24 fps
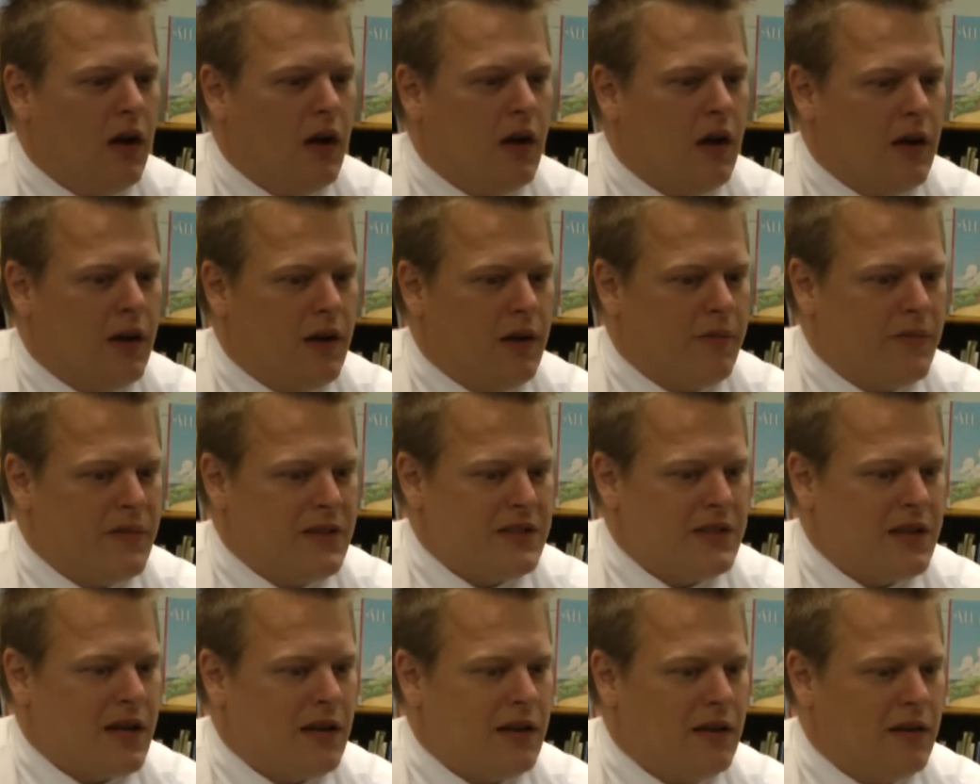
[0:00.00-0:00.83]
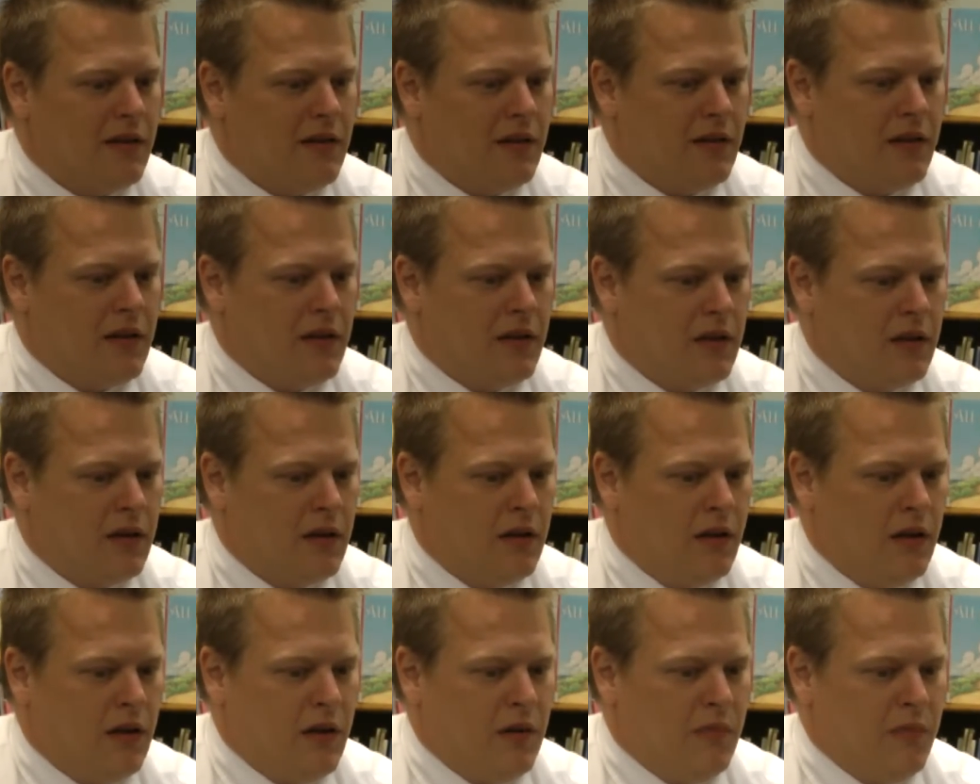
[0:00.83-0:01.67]
The second
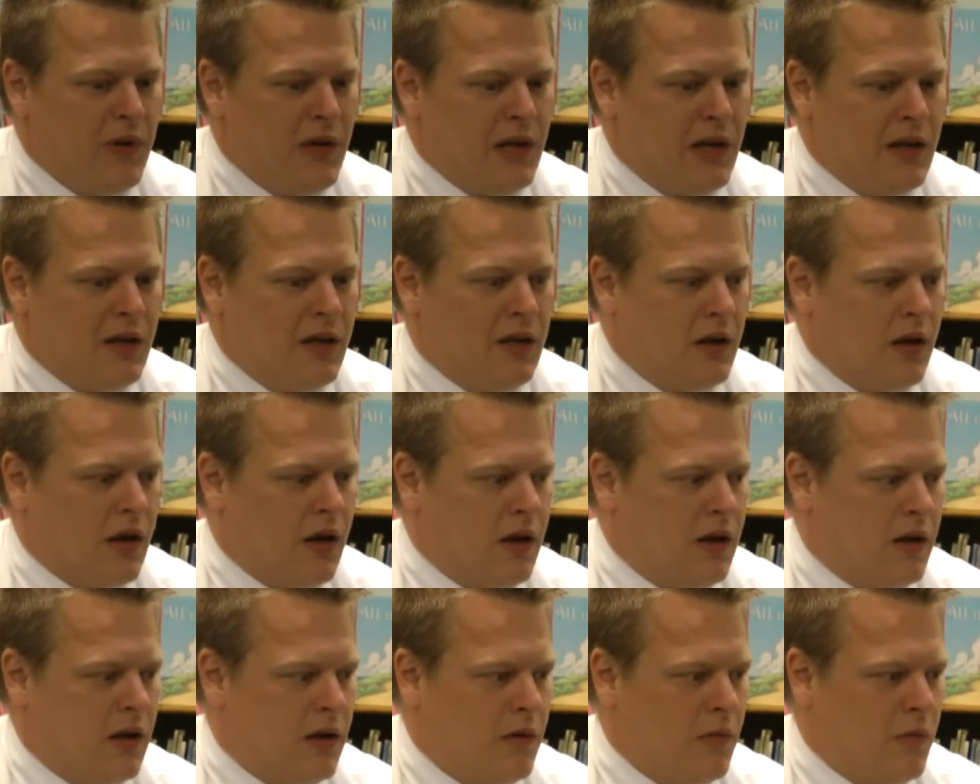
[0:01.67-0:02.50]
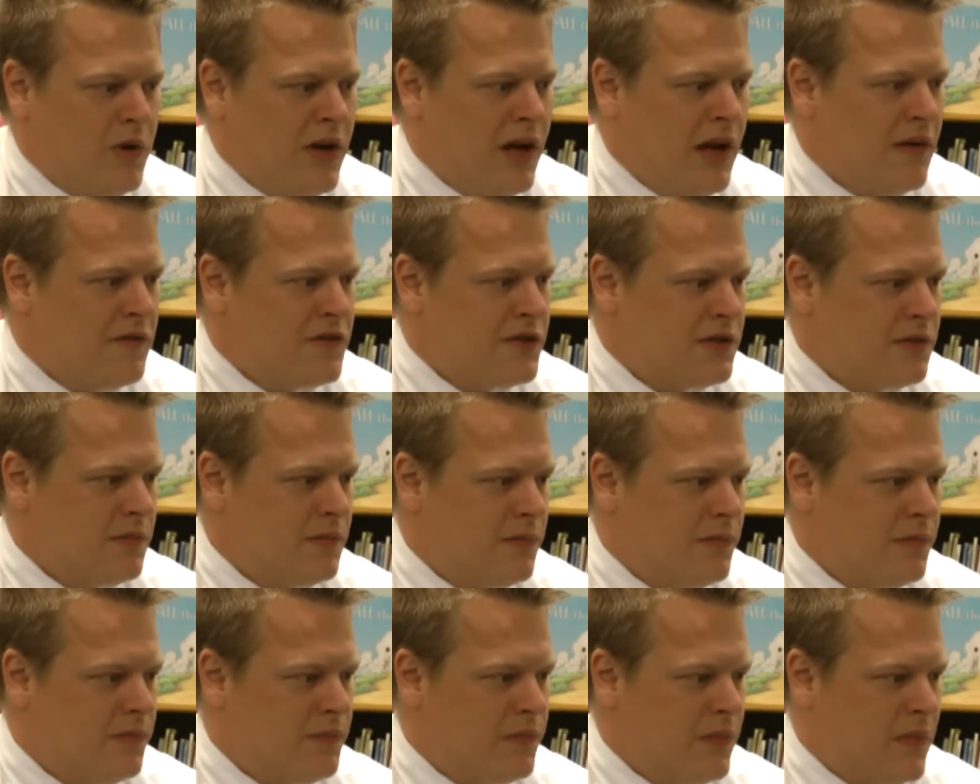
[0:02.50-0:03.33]
thing being we have
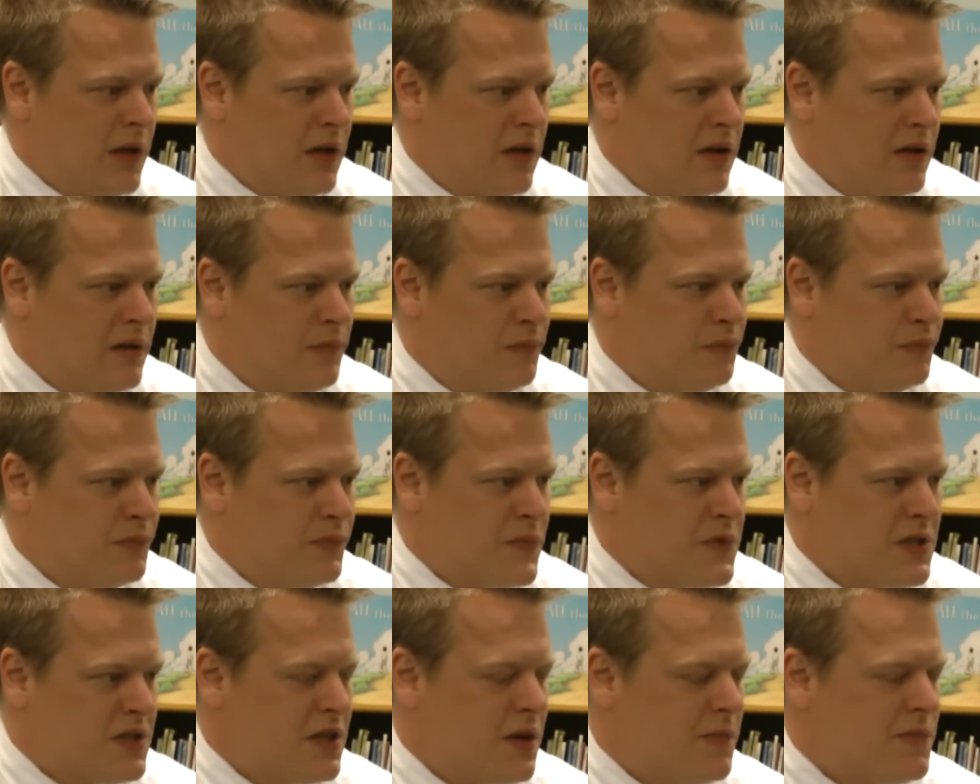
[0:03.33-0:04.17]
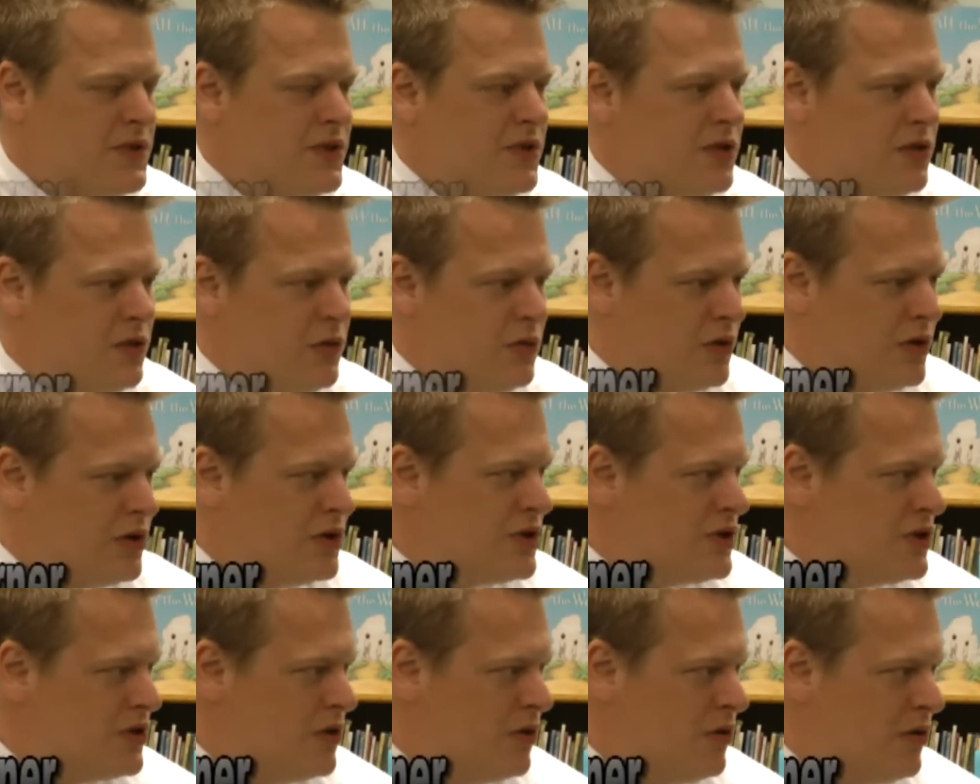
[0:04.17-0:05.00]
some substitute
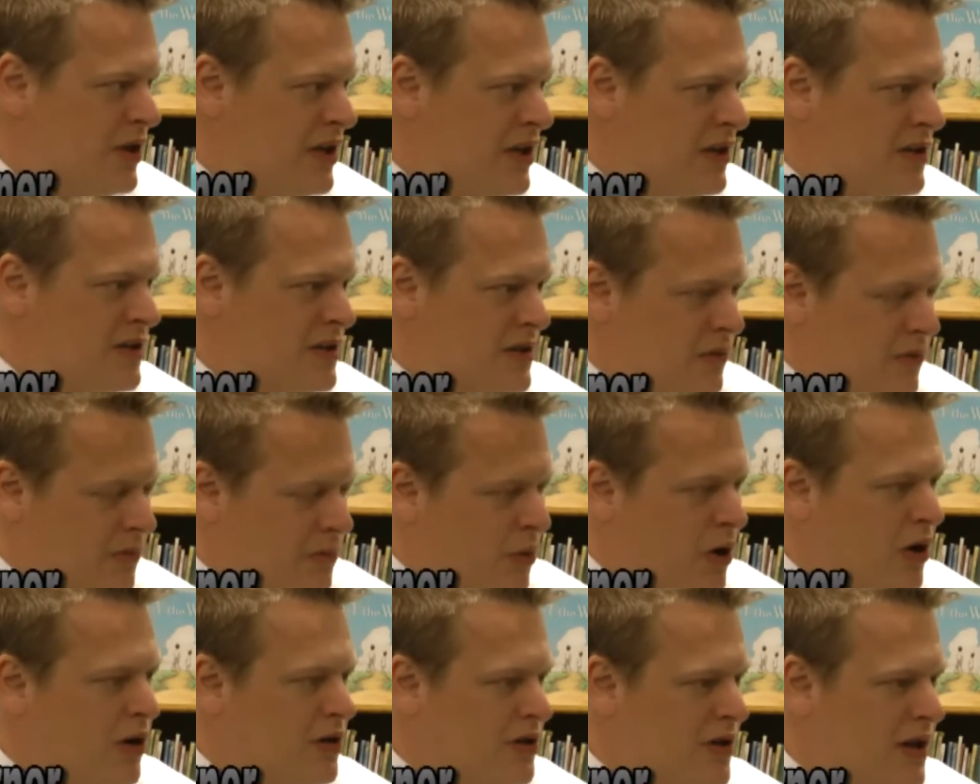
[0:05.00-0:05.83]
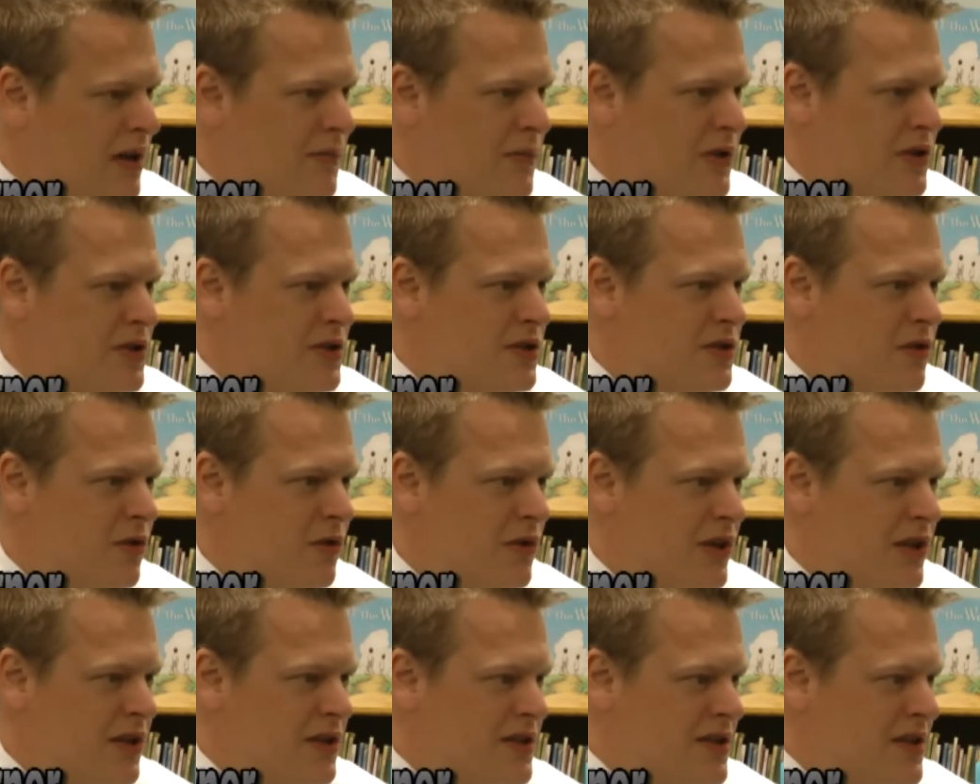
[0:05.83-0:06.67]
custodians or part-time
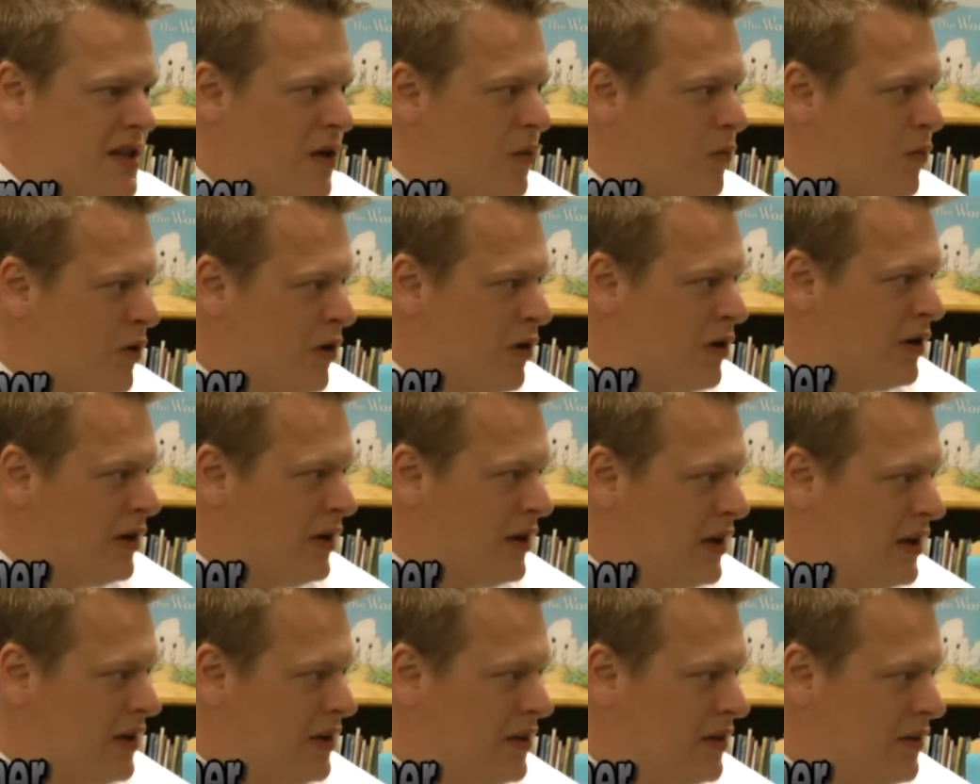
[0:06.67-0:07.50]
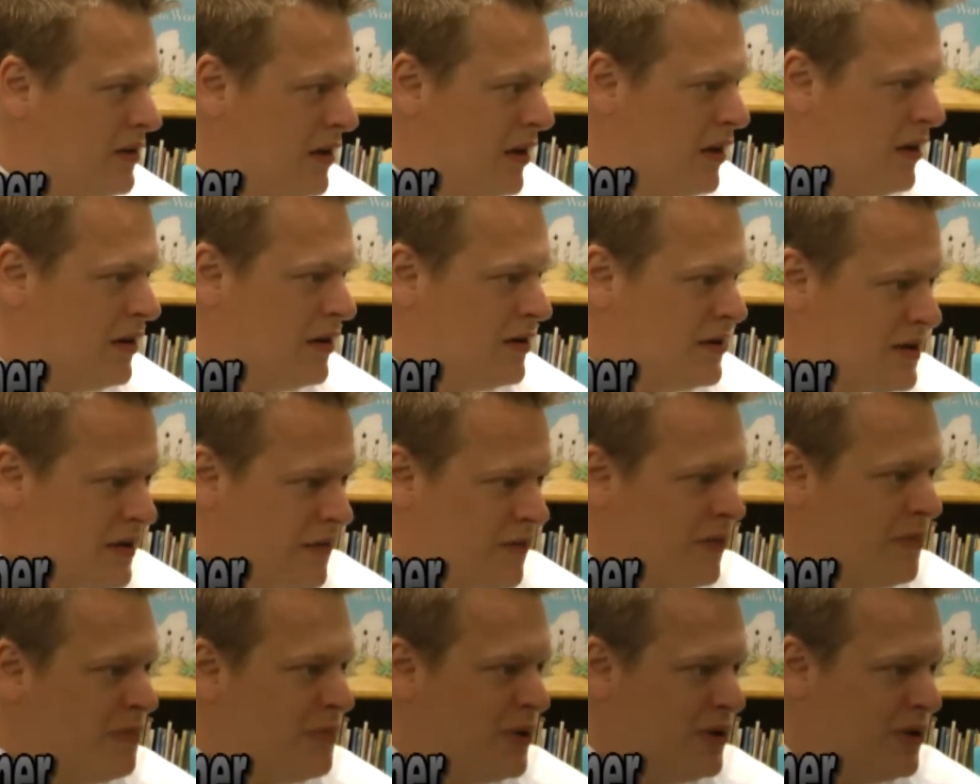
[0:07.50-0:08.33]
custodians that work in
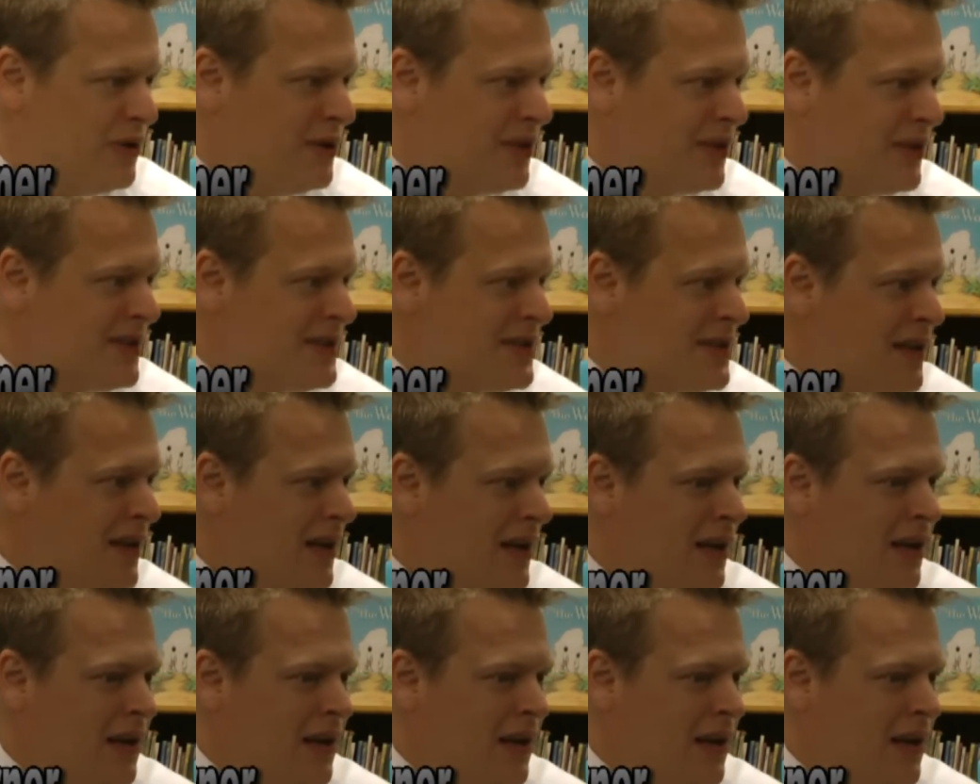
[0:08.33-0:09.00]
different buildings.